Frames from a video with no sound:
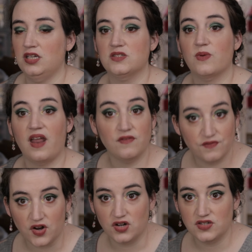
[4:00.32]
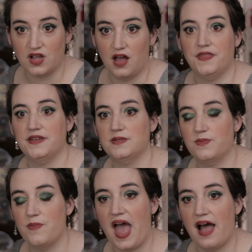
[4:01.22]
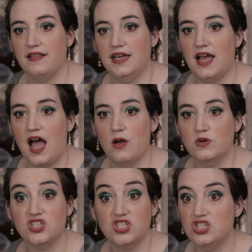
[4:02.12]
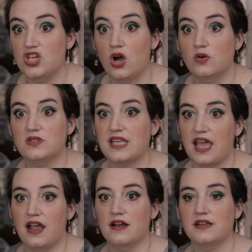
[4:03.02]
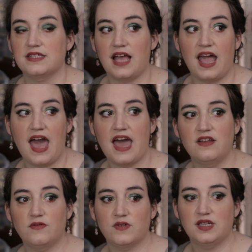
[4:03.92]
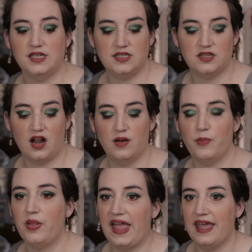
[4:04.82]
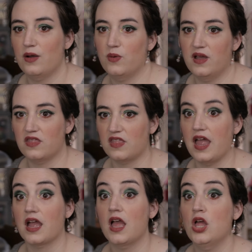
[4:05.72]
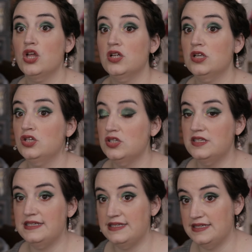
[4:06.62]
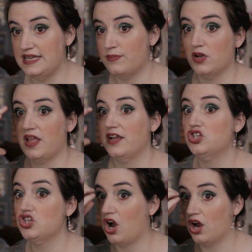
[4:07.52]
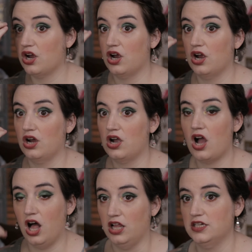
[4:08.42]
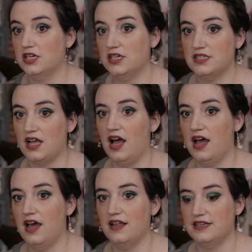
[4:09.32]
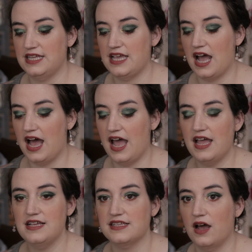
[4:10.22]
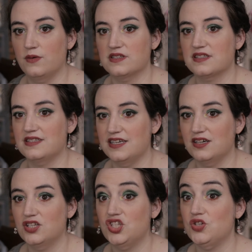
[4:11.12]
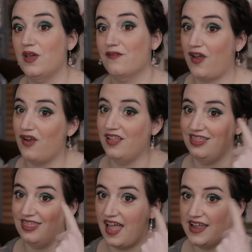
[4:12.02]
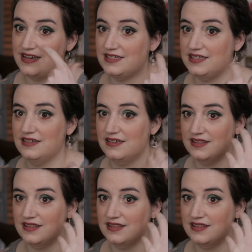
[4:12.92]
because when I first got this palette, I was so scared because I hadn't really started playing with like deeper, like darker colors on the eyes. I was still doing very light,